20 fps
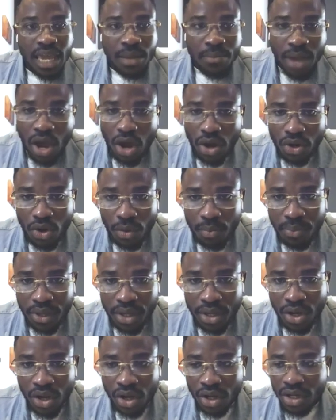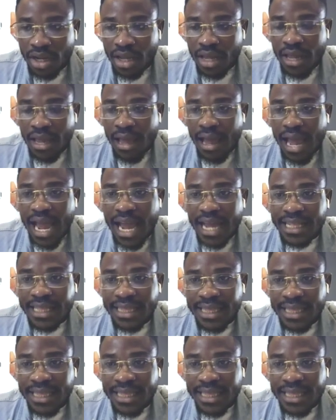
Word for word: in my own opinion, I